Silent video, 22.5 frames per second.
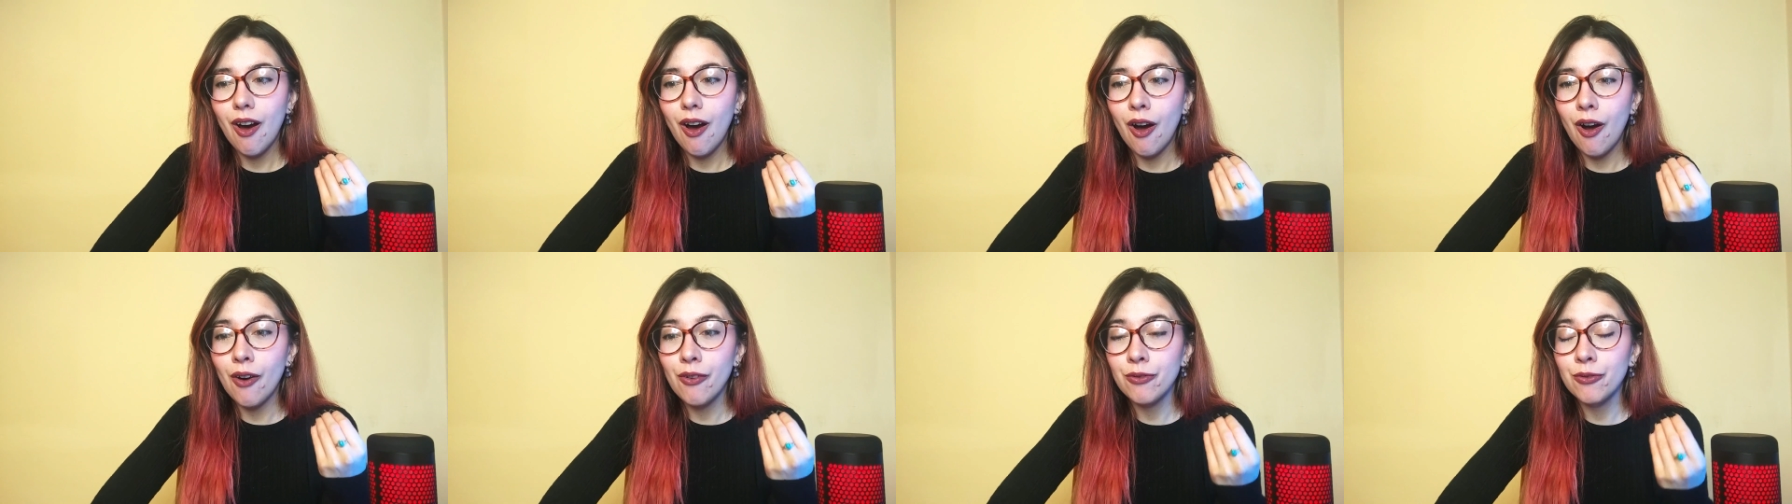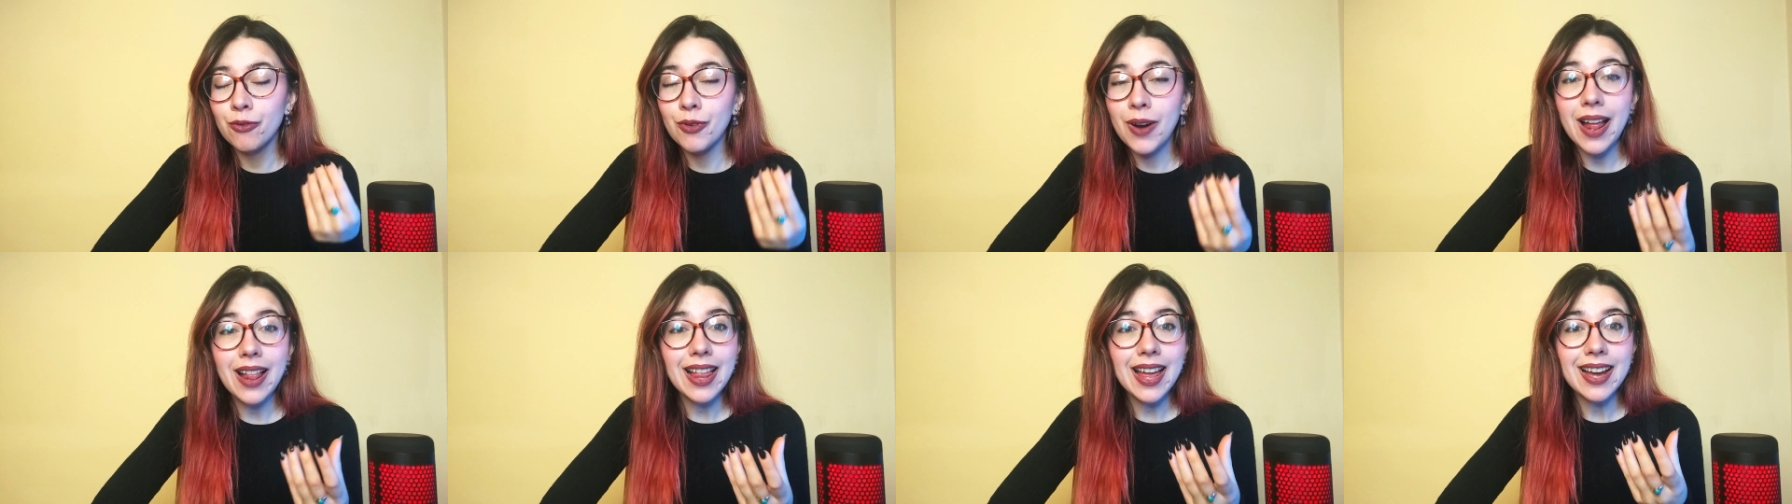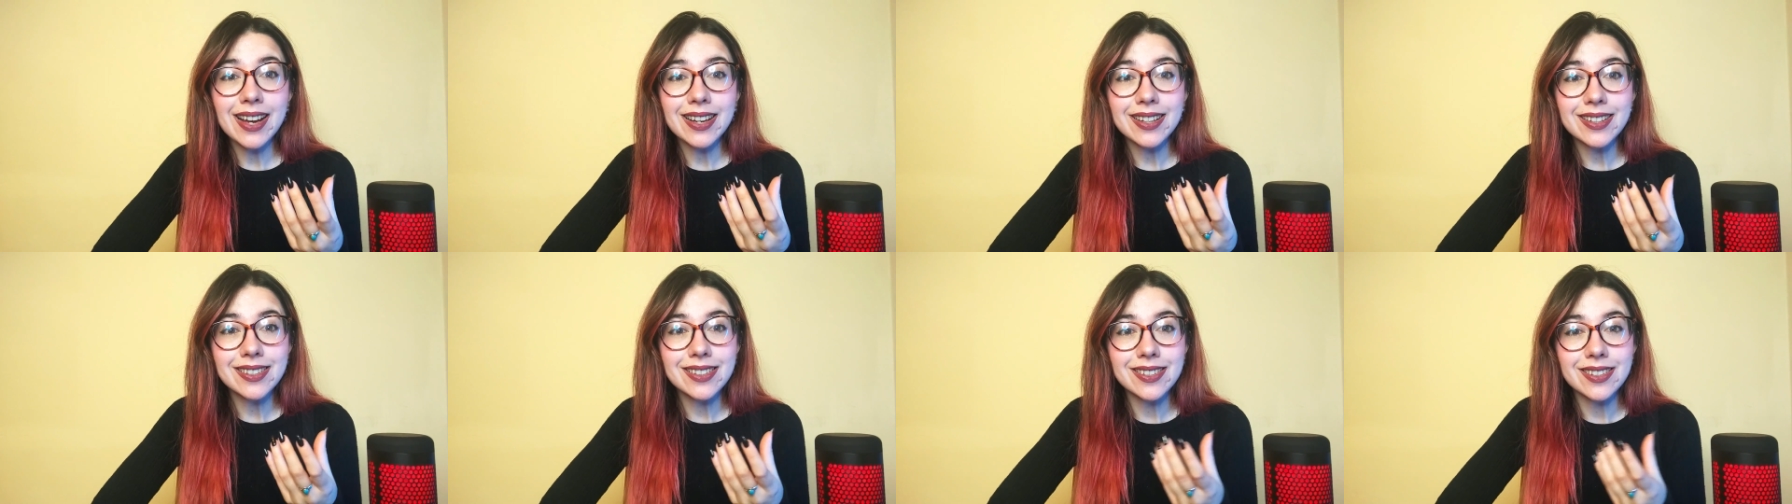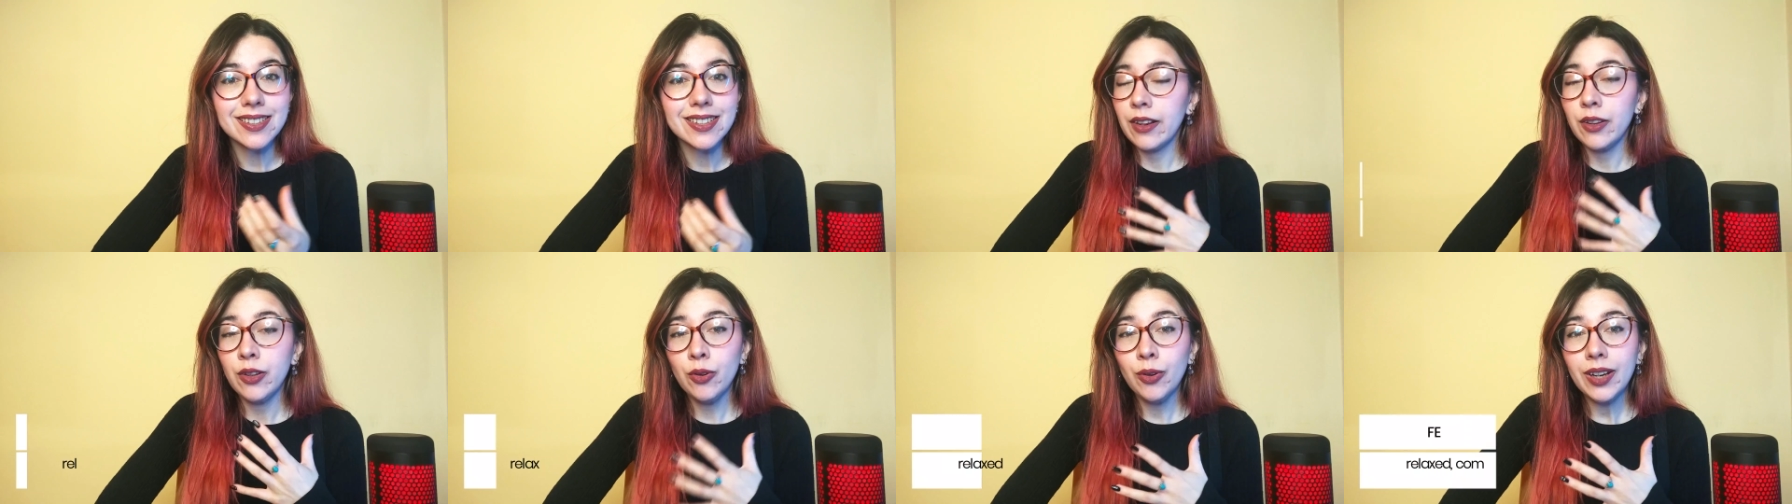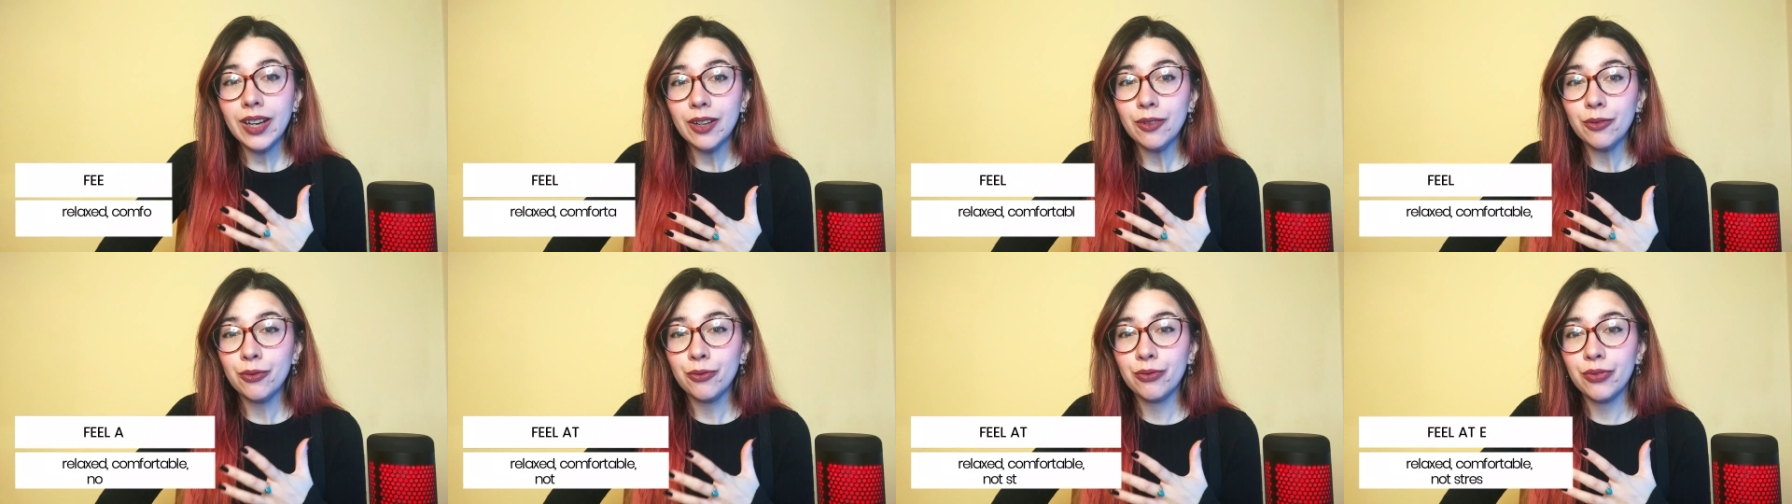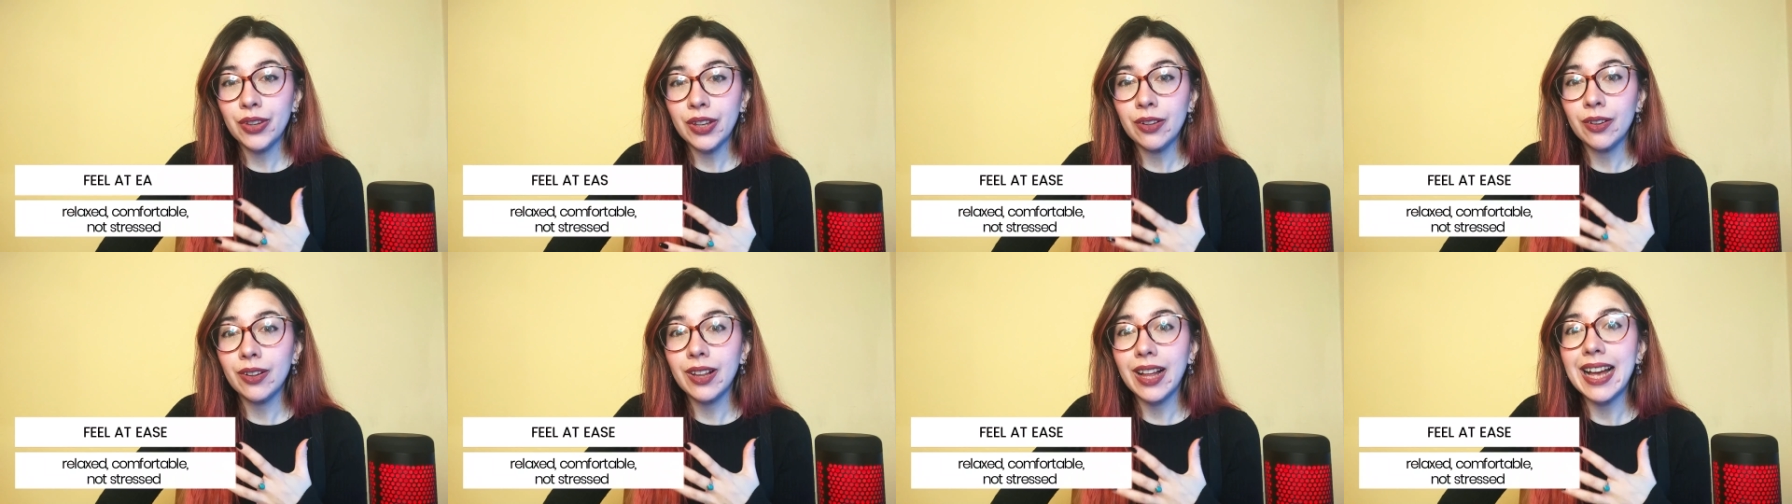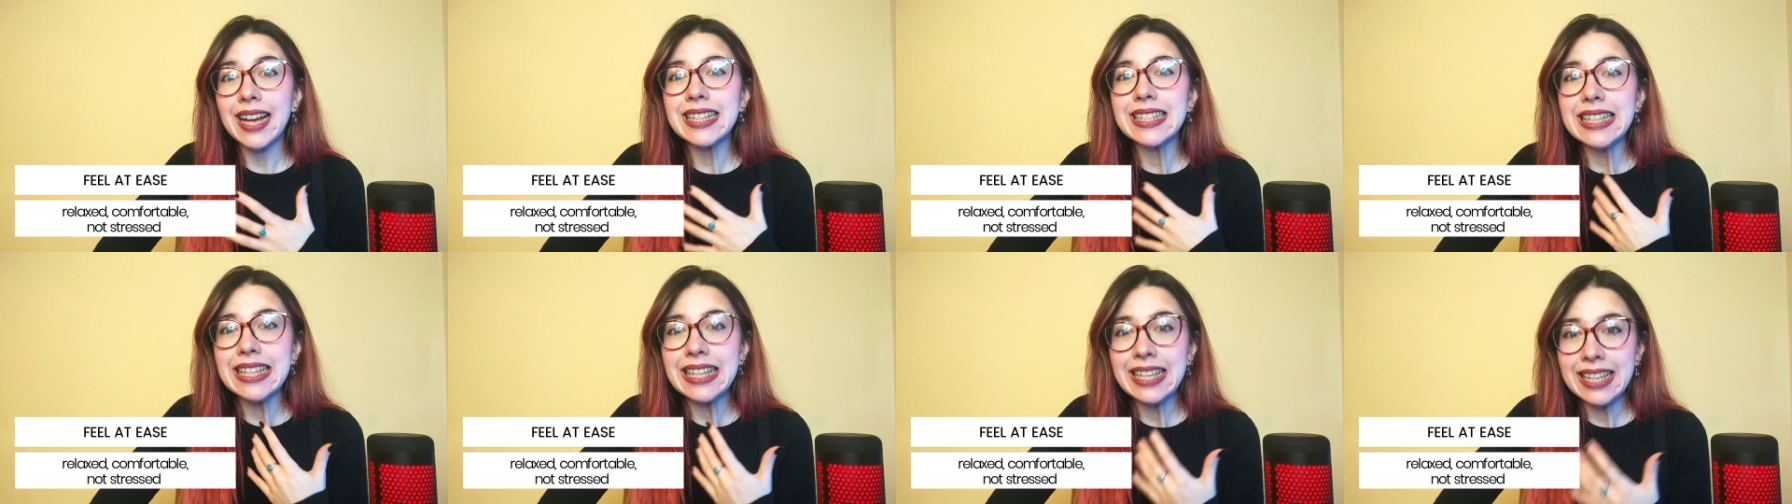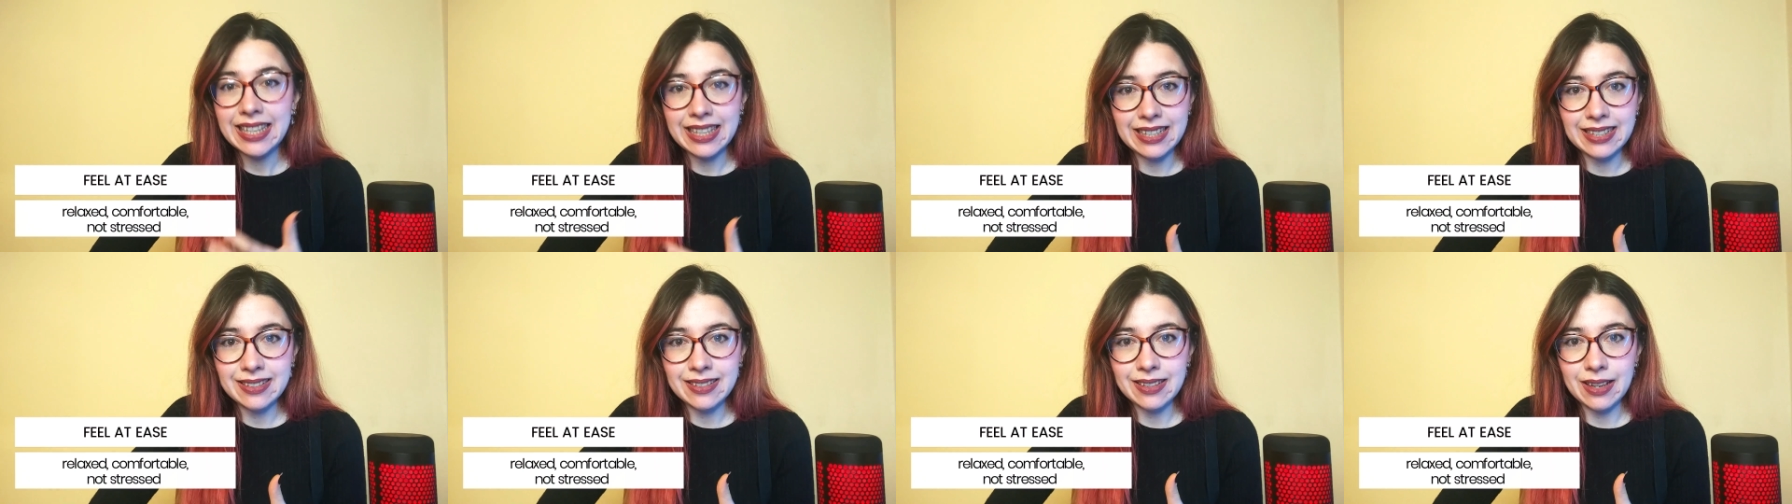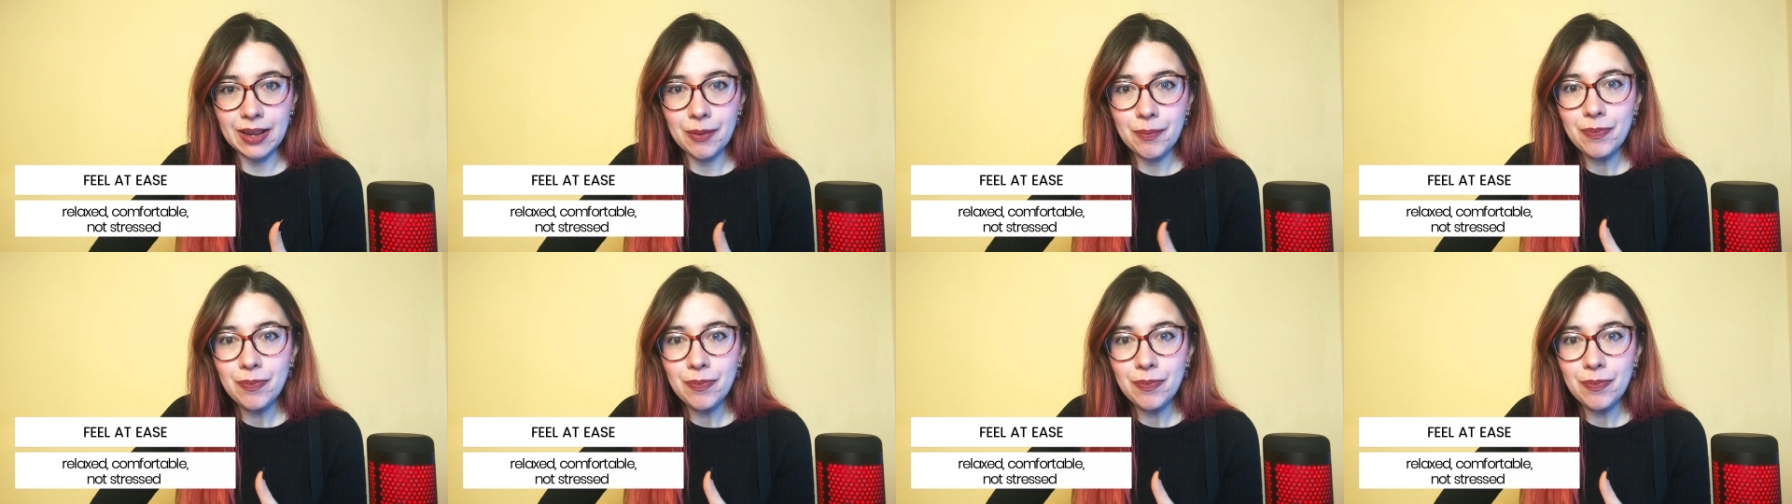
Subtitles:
of relax. You can feel at ease.